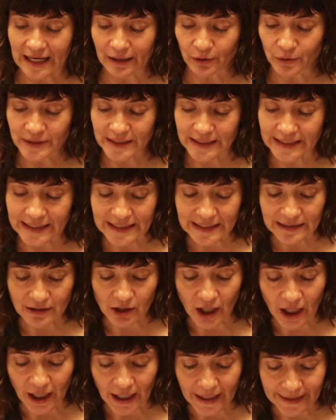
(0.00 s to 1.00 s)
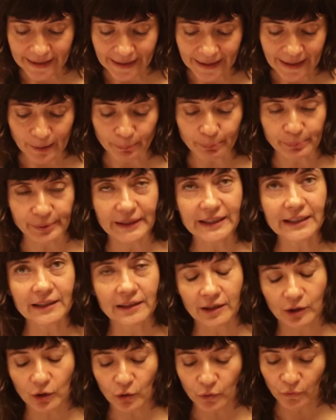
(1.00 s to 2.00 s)
out, is caught up
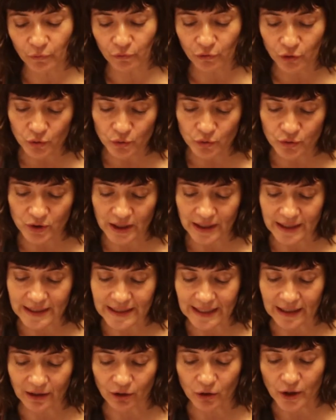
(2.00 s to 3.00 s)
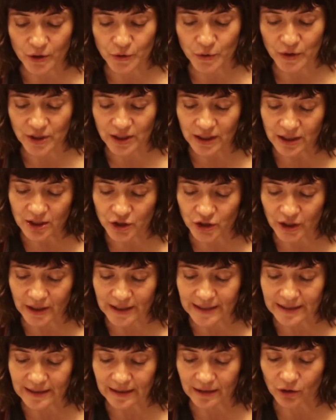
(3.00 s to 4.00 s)
in the confusions and
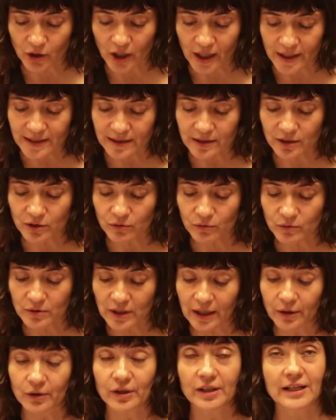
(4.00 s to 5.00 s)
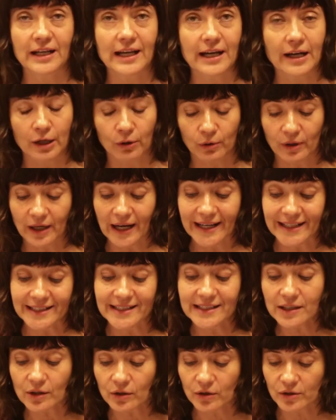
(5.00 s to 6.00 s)
contradictions that constitute our
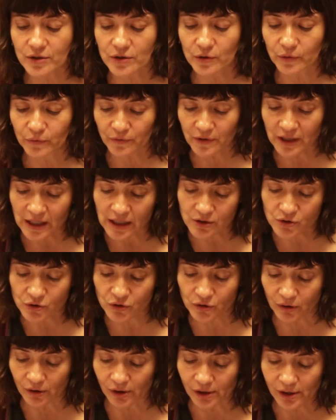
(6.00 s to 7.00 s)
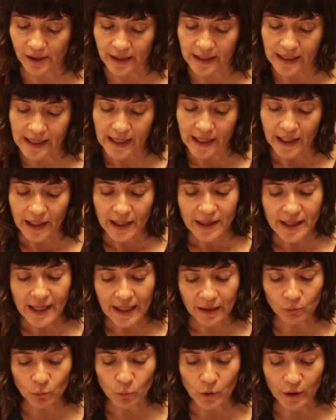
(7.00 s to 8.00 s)
ideas of nature,
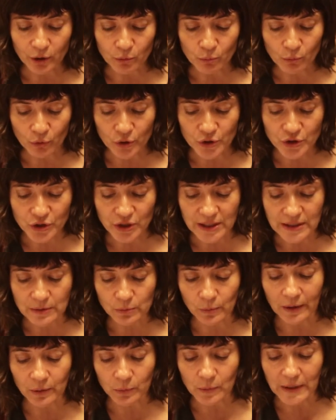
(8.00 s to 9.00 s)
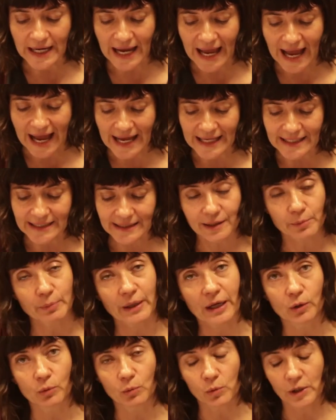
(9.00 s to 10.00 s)
then what emerges when we ask
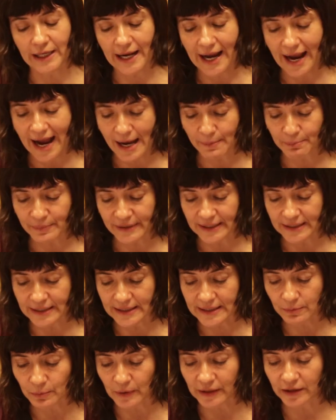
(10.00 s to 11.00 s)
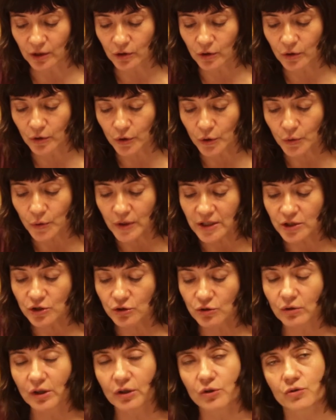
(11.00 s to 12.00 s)
about what happens when the concrete
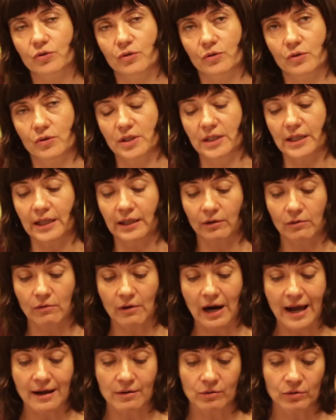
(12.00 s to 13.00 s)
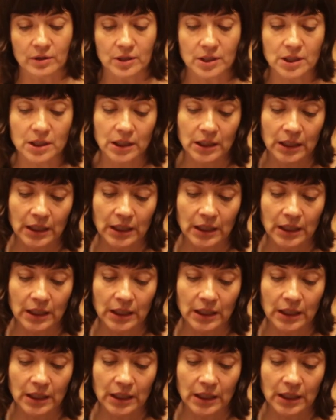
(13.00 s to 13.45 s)
structures and ground